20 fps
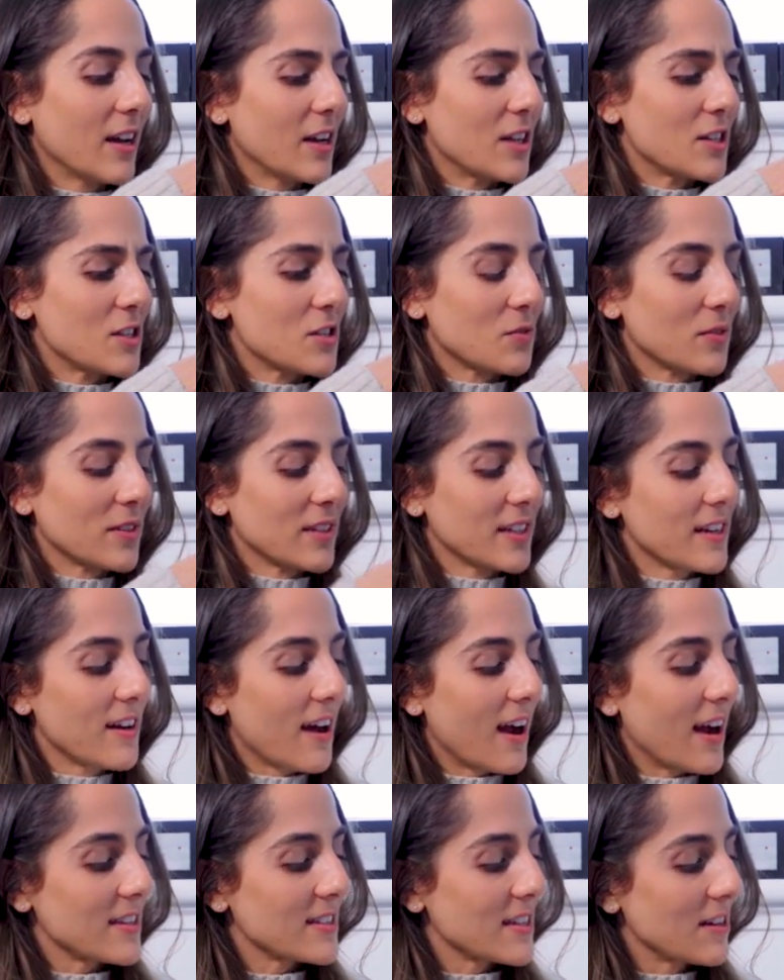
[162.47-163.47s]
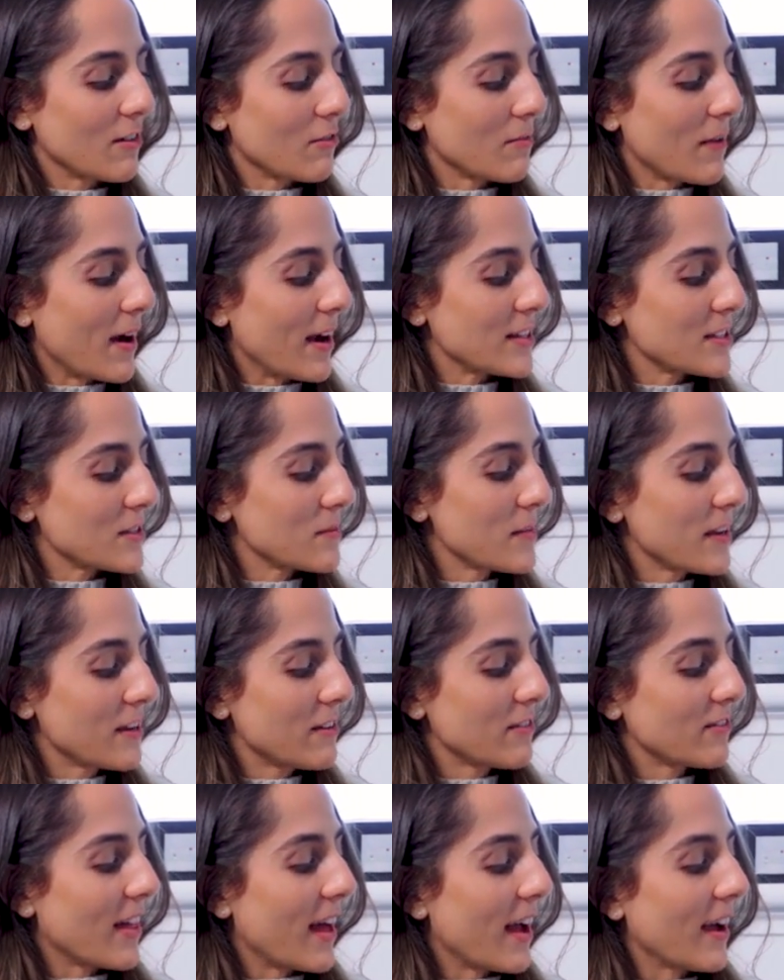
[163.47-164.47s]
It's really nice and it reminds me
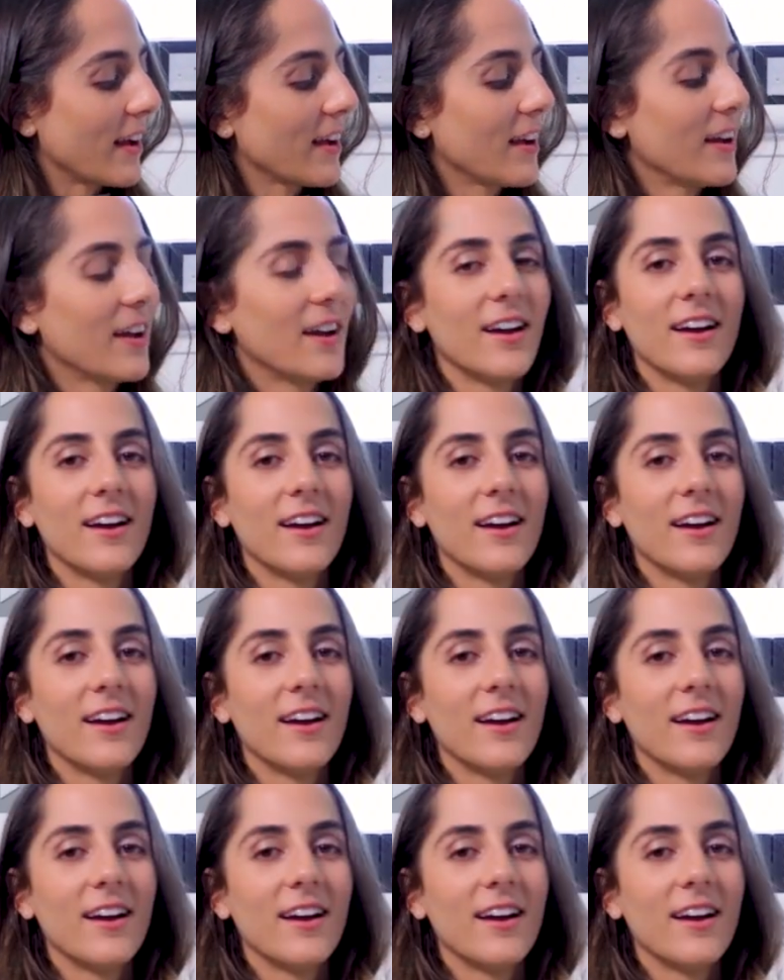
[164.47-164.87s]
of like